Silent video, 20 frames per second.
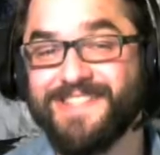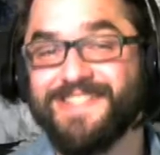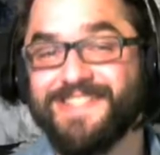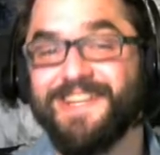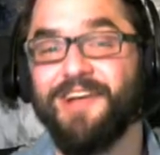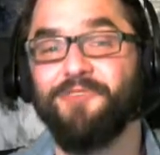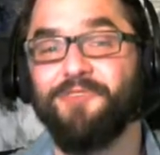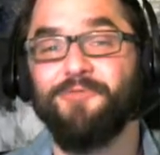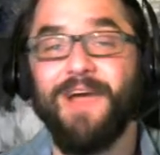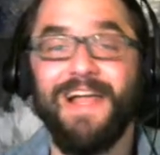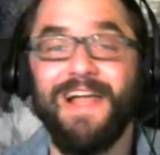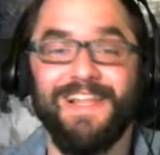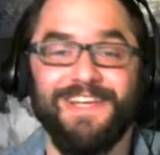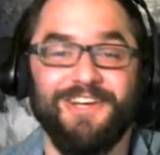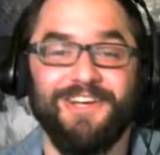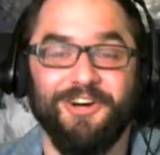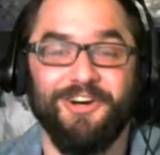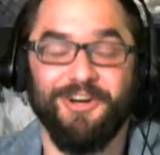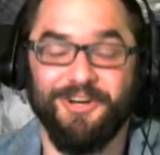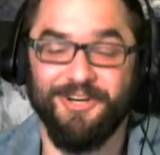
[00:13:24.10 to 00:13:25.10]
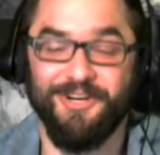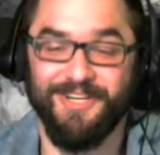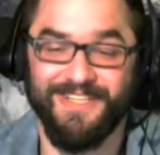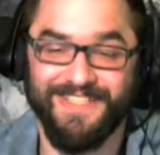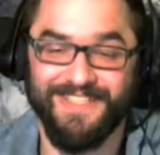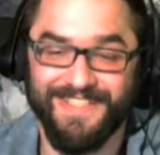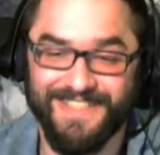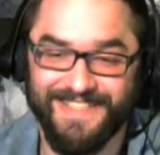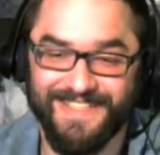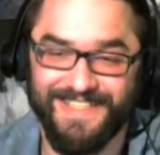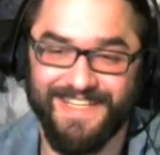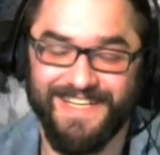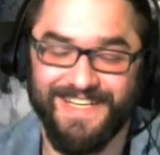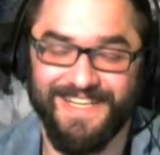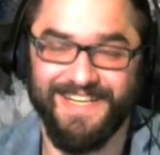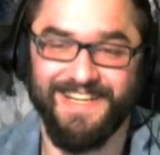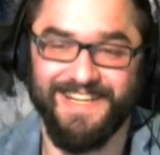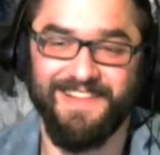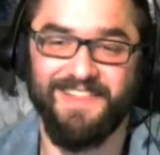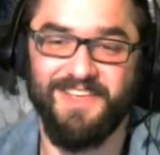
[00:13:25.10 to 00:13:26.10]
it, a rally card
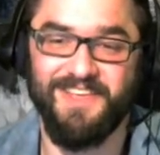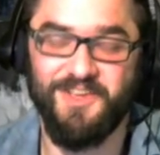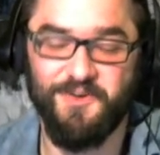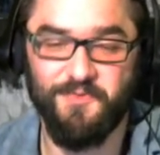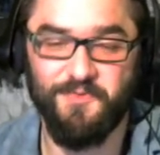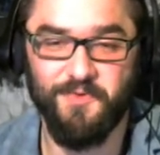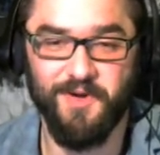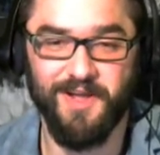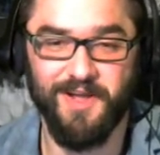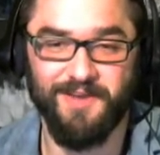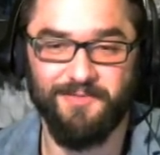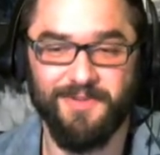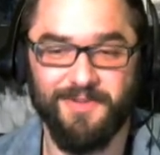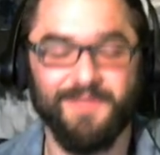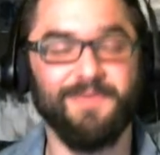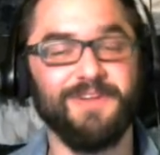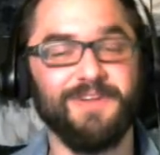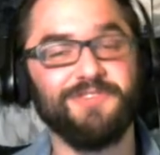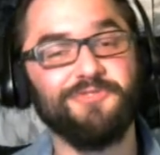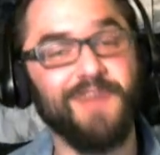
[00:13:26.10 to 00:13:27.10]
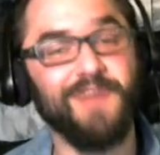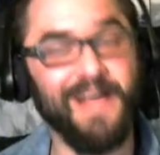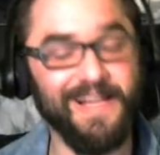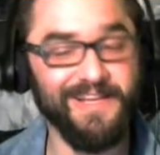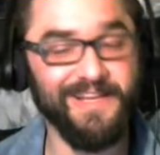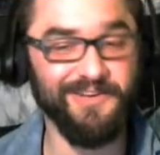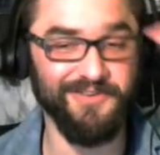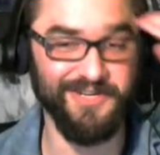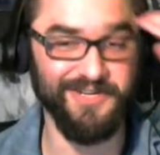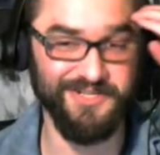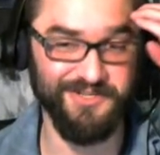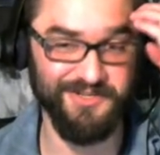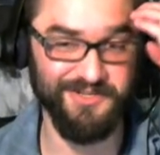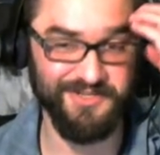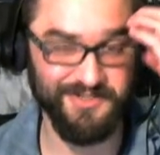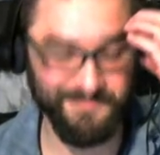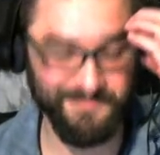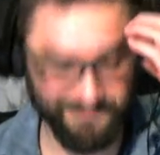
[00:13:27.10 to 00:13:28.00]
that you run with a bunch of rally creatures,